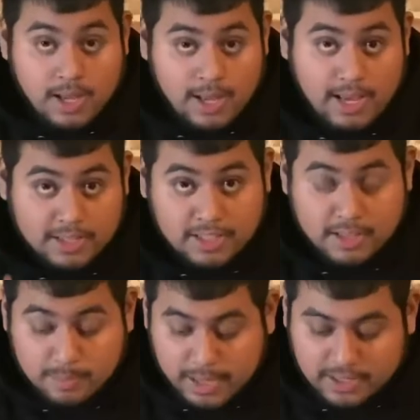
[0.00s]
I did
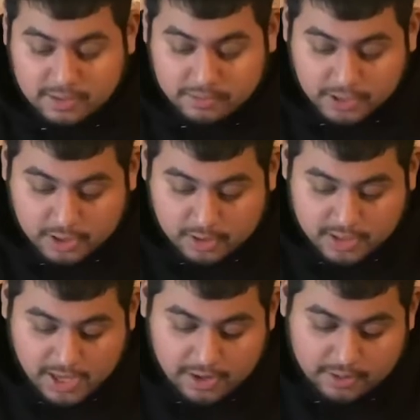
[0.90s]
an unboxing video on
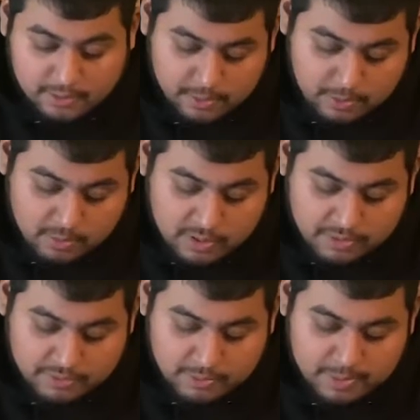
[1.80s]
that
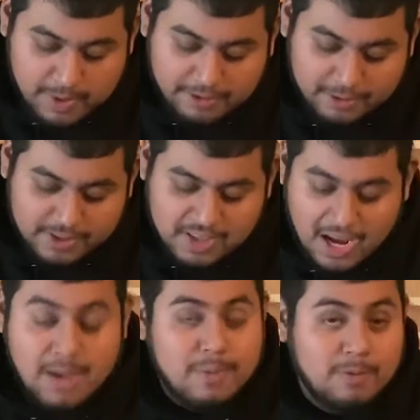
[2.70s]
my first
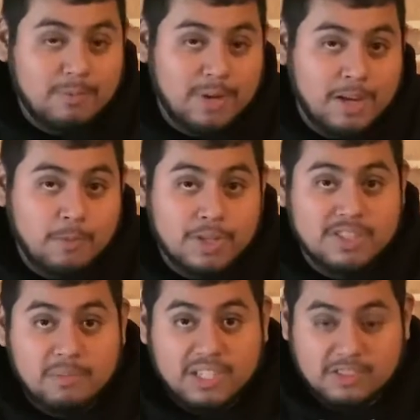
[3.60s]
time I went to
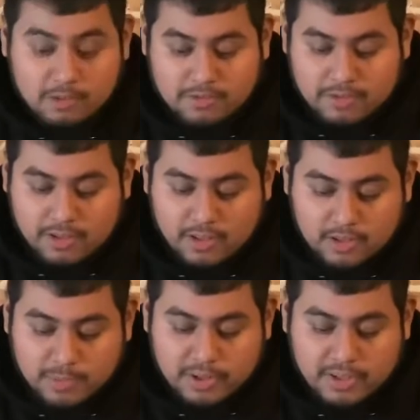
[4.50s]
Mexico for a long
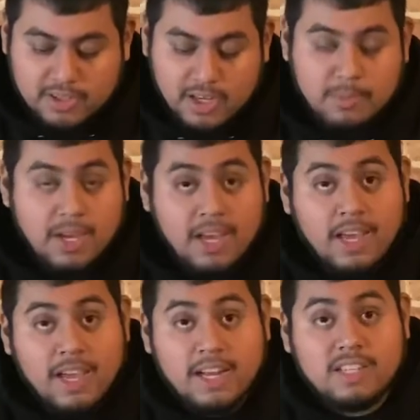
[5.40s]
period of time,
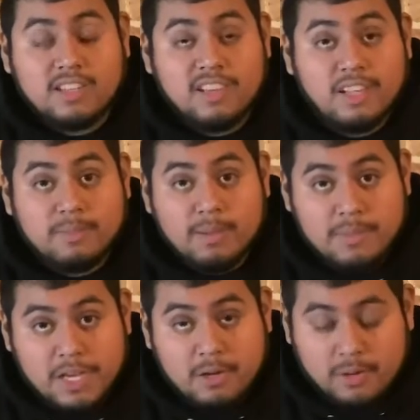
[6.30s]
and I had to collect my
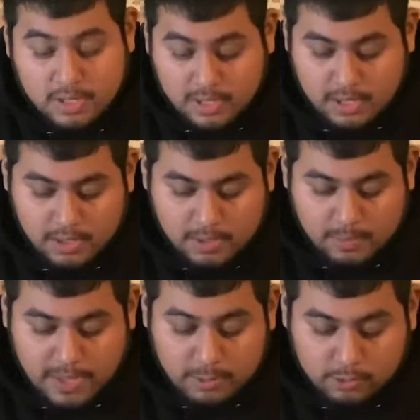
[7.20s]
mail.
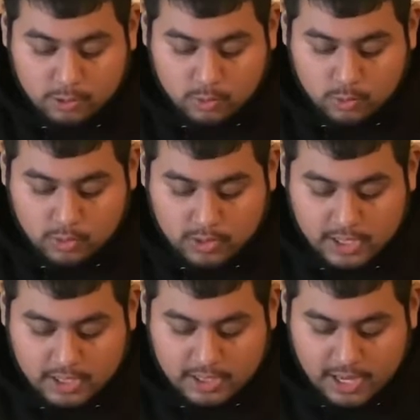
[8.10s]
That was cool,
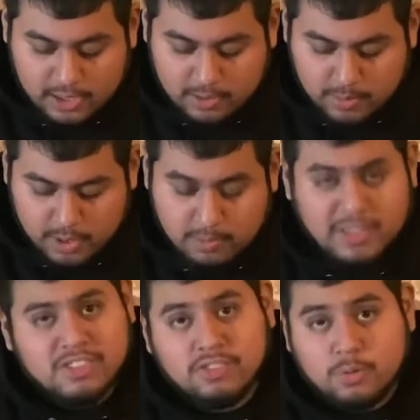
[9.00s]
getting that in the mail. My
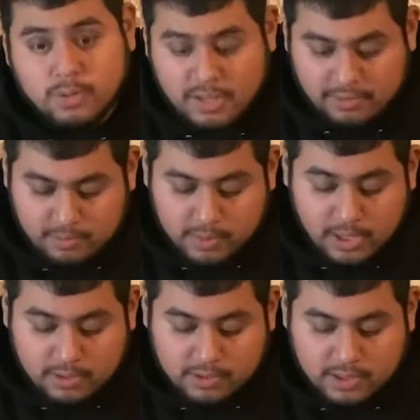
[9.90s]
sister ordered that for me.
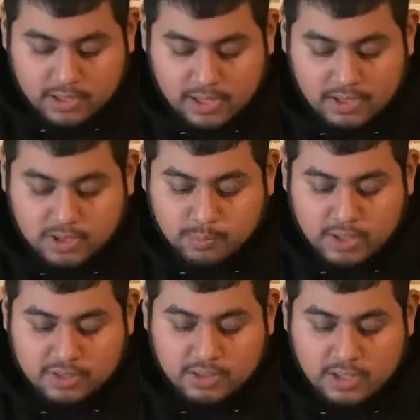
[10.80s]
I
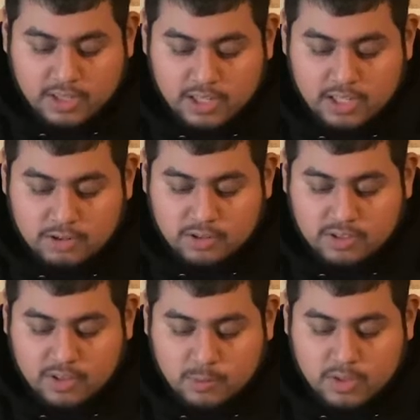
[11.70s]
expressed interest in
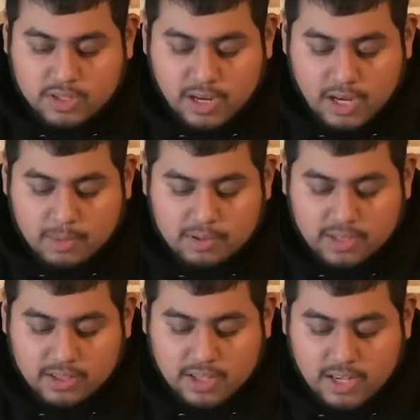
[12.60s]
it one time. I was
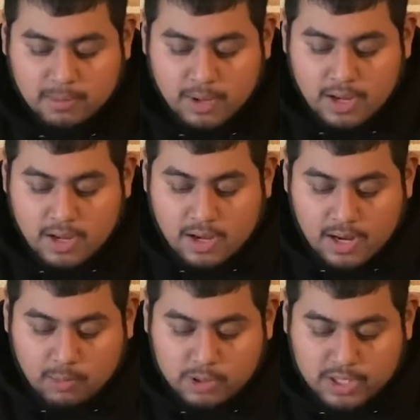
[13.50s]
like, damn,
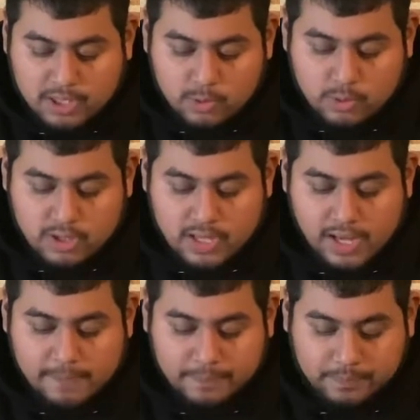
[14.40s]
I wish I could order that,